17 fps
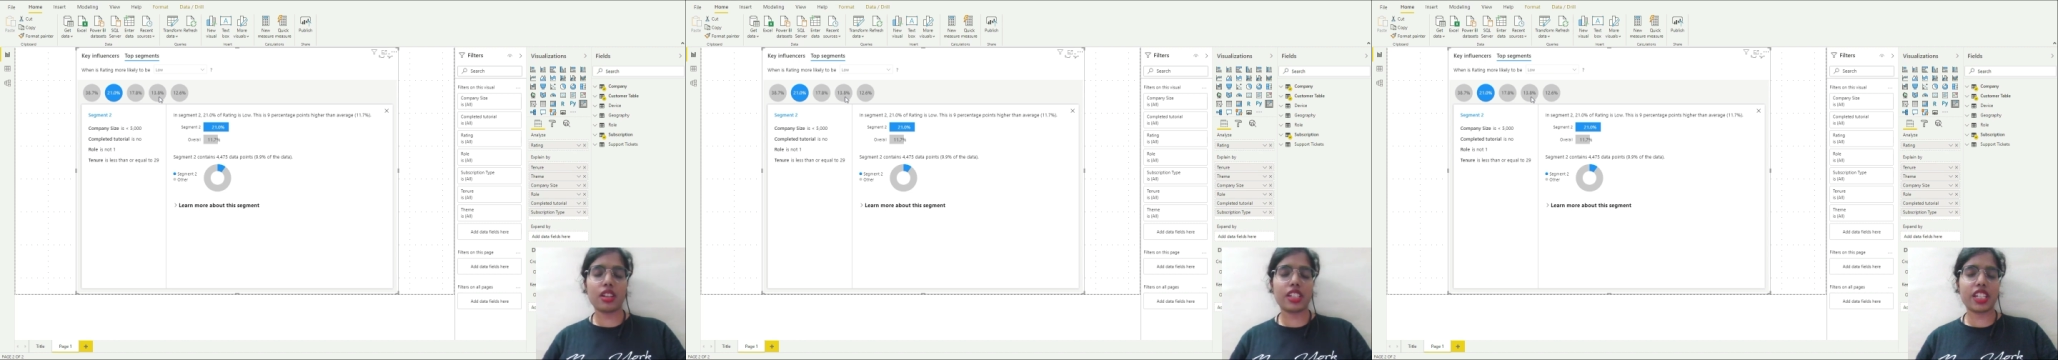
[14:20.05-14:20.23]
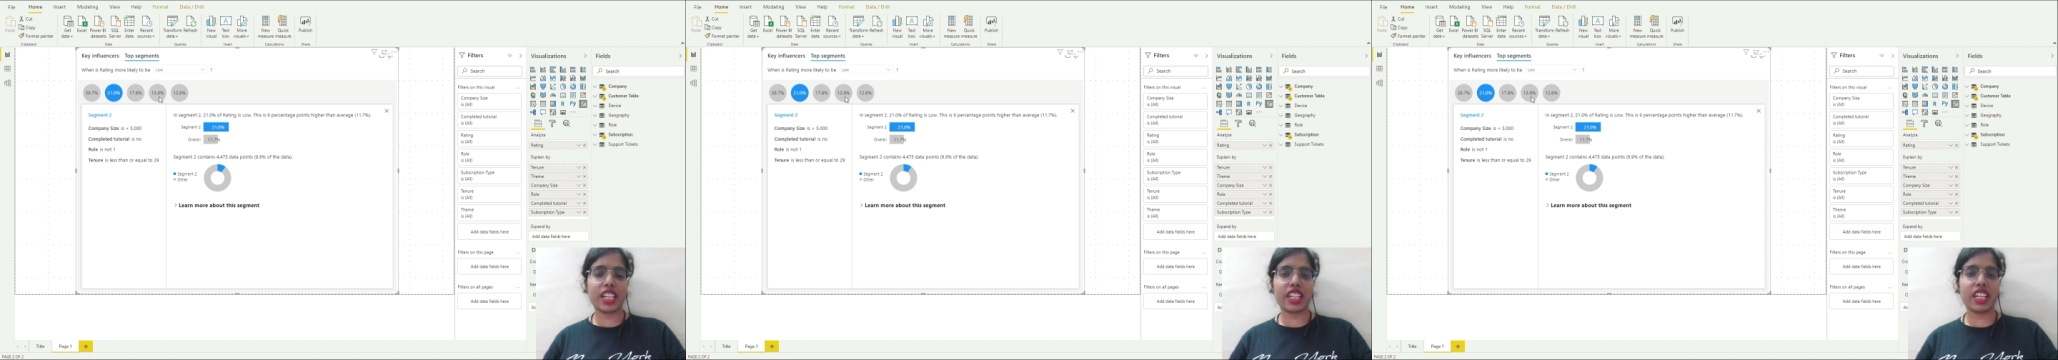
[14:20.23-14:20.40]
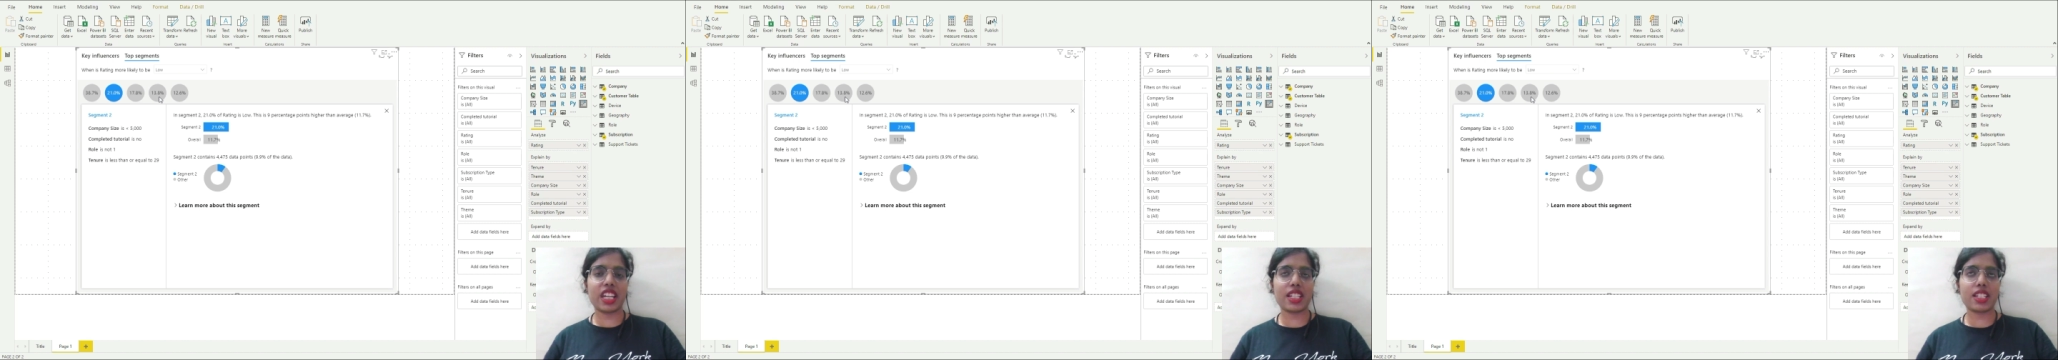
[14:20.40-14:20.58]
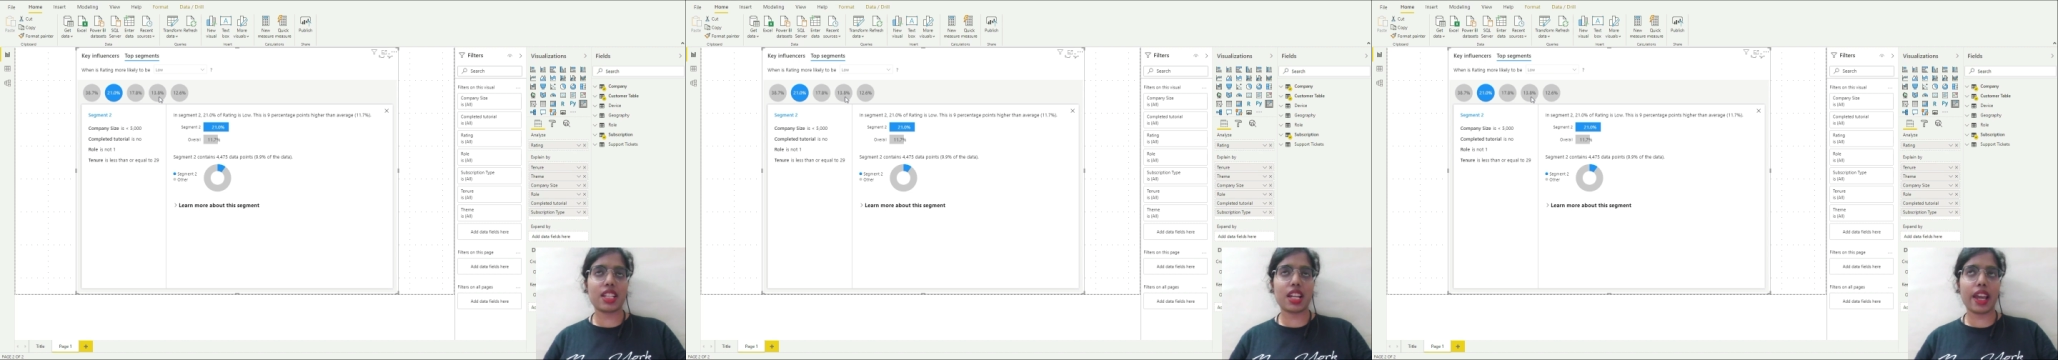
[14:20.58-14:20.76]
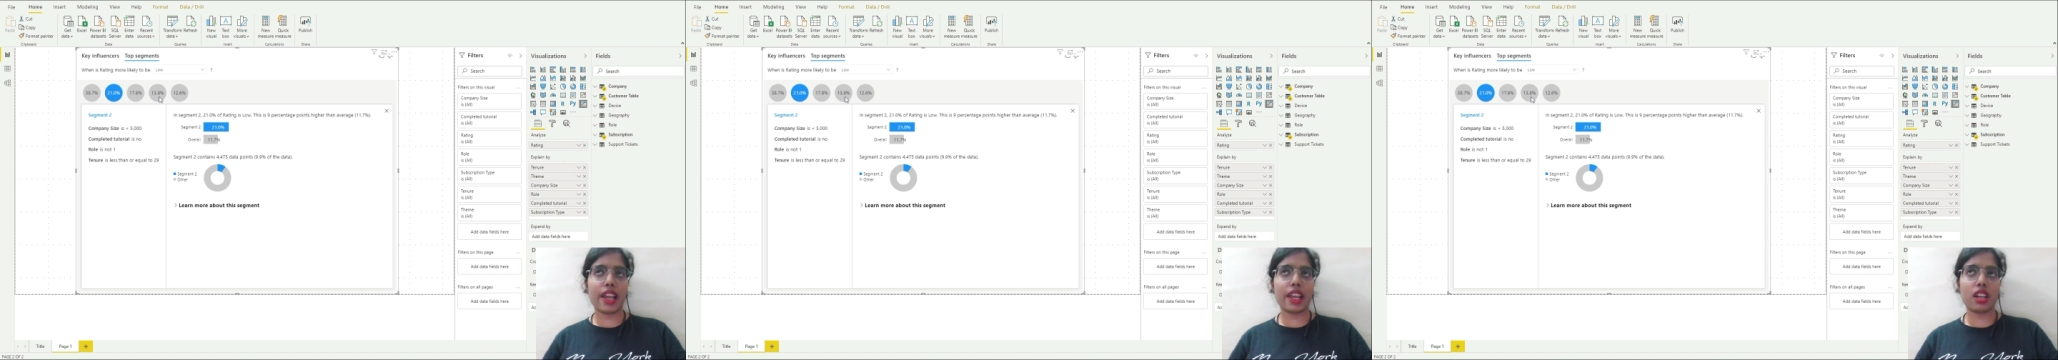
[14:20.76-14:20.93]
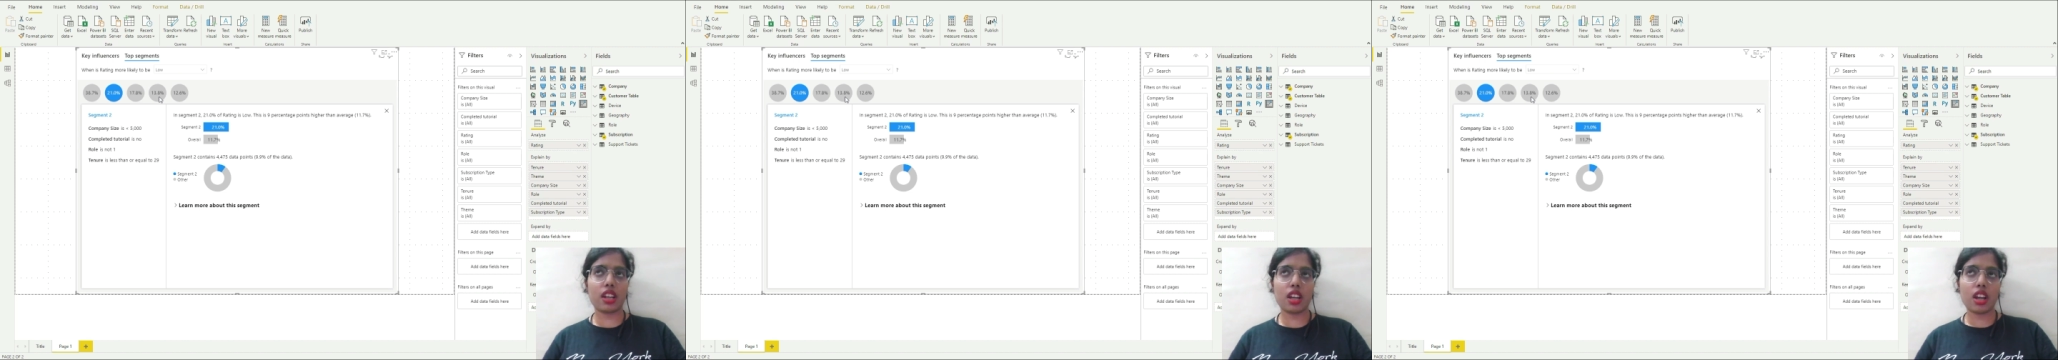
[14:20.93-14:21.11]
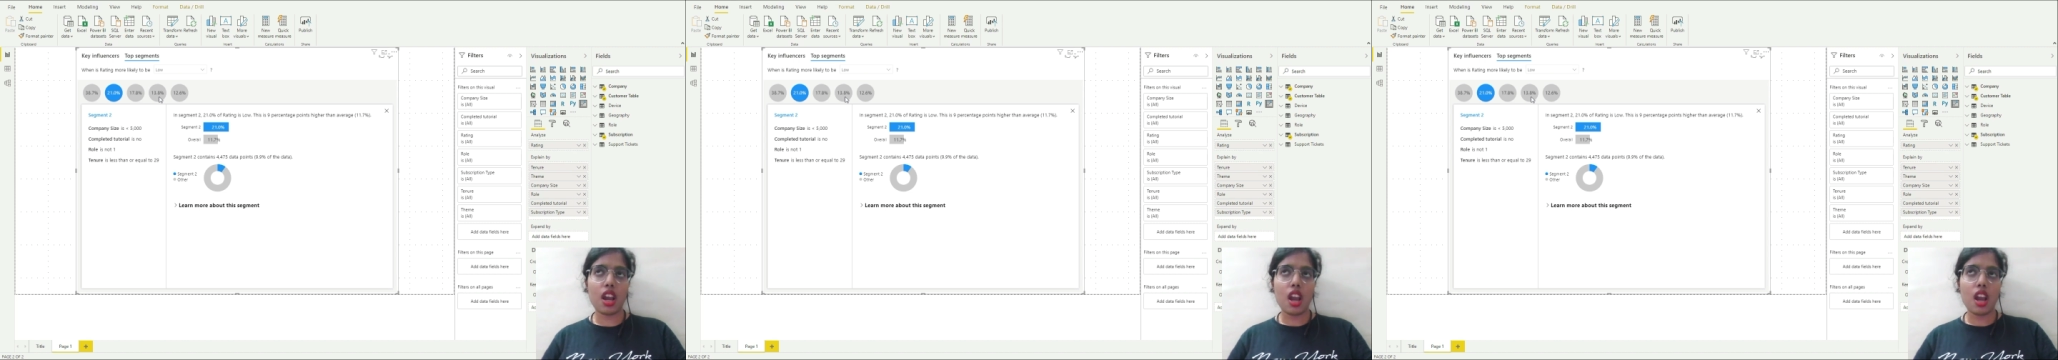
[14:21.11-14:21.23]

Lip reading: techniques like